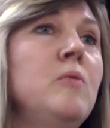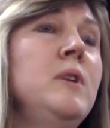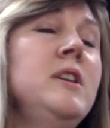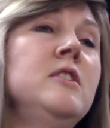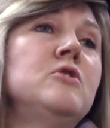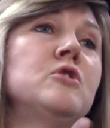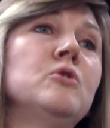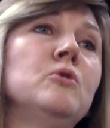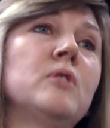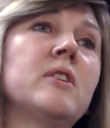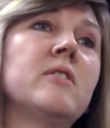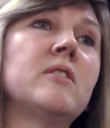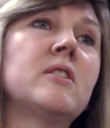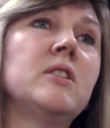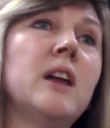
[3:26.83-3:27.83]
we need to look
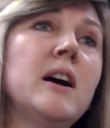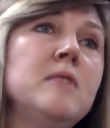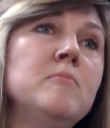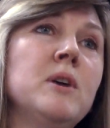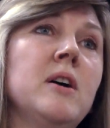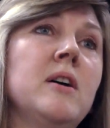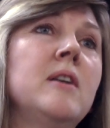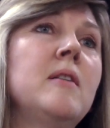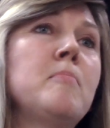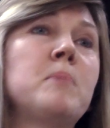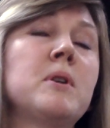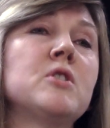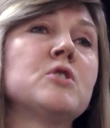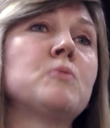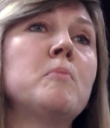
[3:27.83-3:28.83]
at the climate.
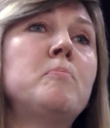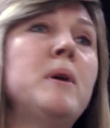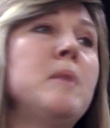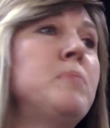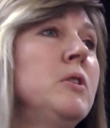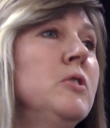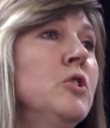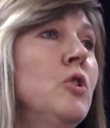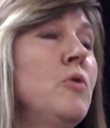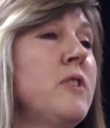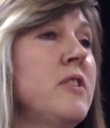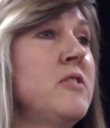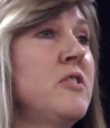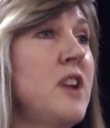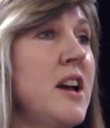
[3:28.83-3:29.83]
Because when people know
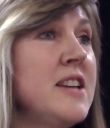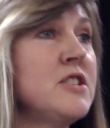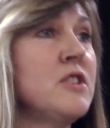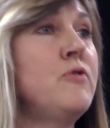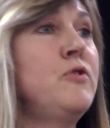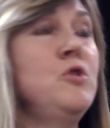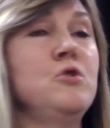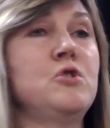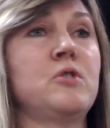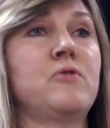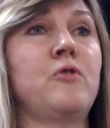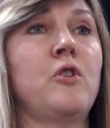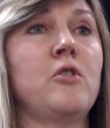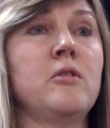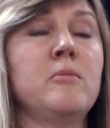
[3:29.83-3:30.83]
that there is a future
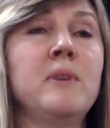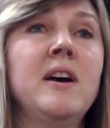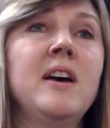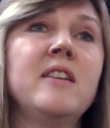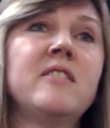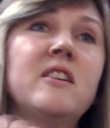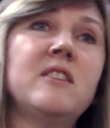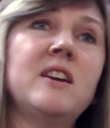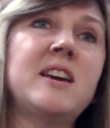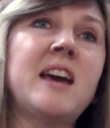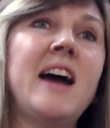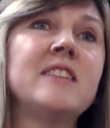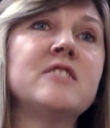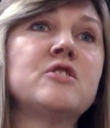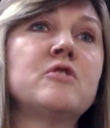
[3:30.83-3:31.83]
for them, that they
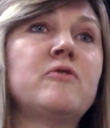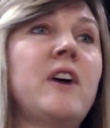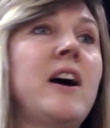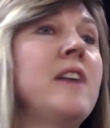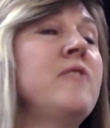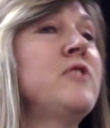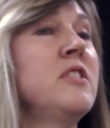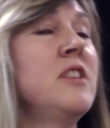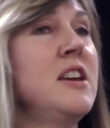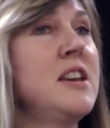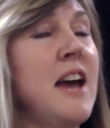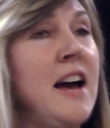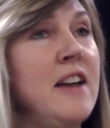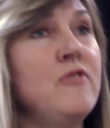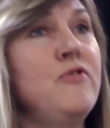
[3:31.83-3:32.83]
can survive, that they
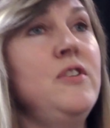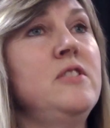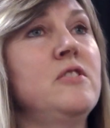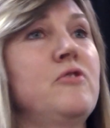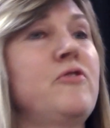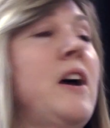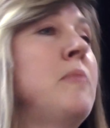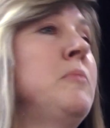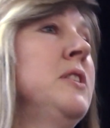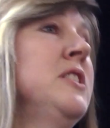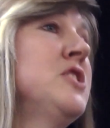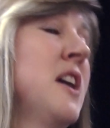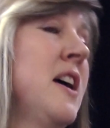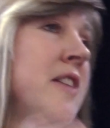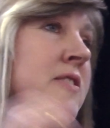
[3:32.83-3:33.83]
can feed their
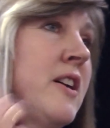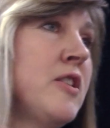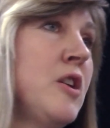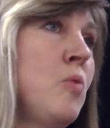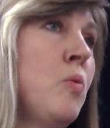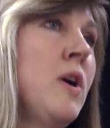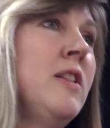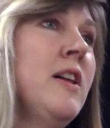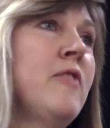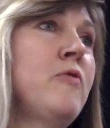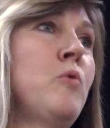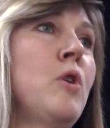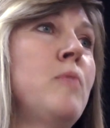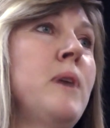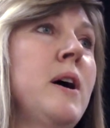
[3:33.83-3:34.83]
families, that they will
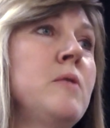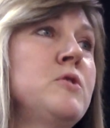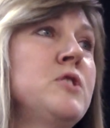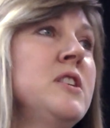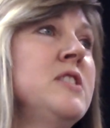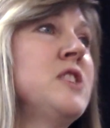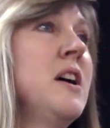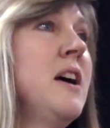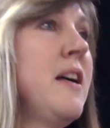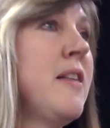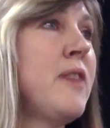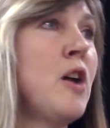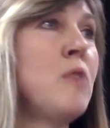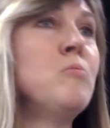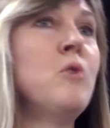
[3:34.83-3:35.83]
have warm houses,
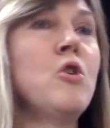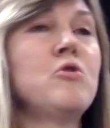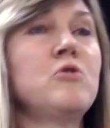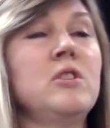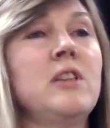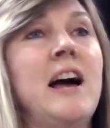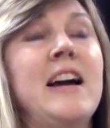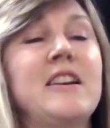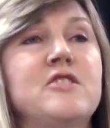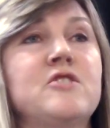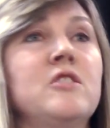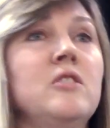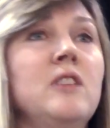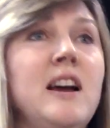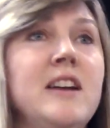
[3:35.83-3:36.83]
they're more relaxed,
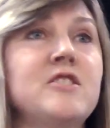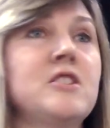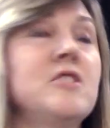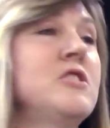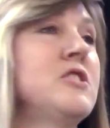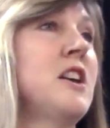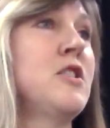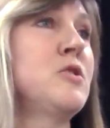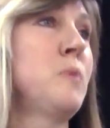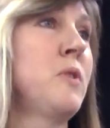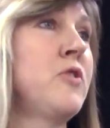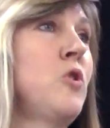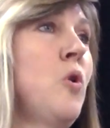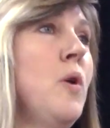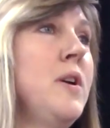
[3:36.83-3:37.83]
they're less concerned
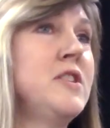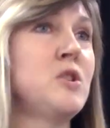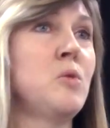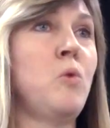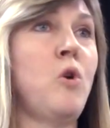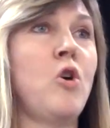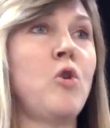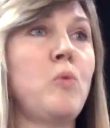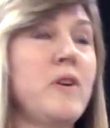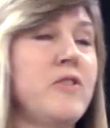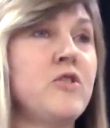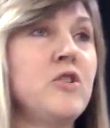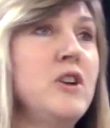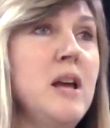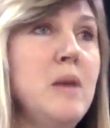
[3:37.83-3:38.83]
with going to war
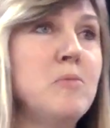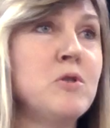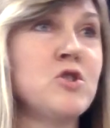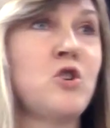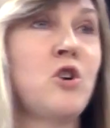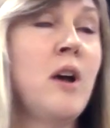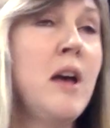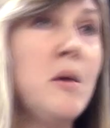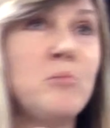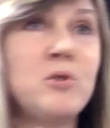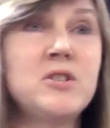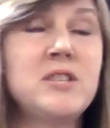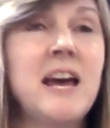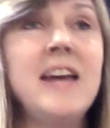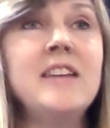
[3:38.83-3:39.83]
with their neighbours or
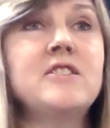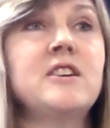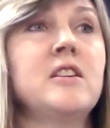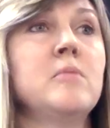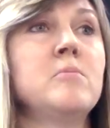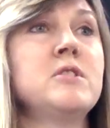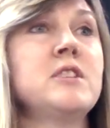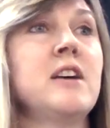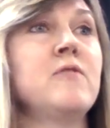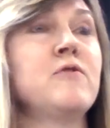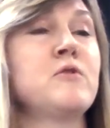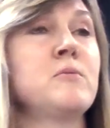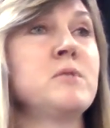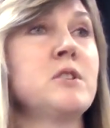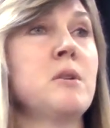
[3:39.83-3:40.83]
protecting themselves
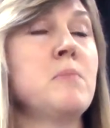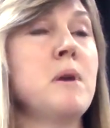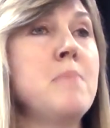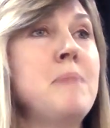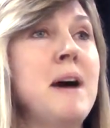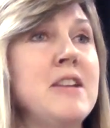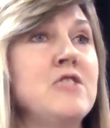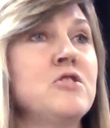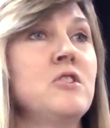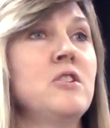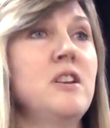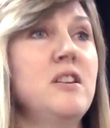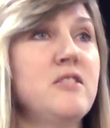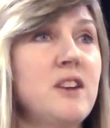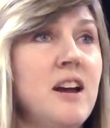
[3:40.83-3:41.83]
from some
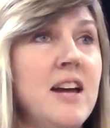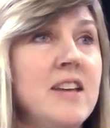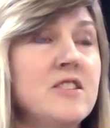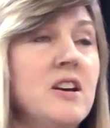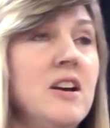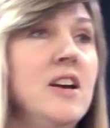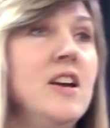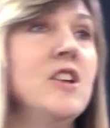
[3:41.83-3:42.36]
imaginary threat.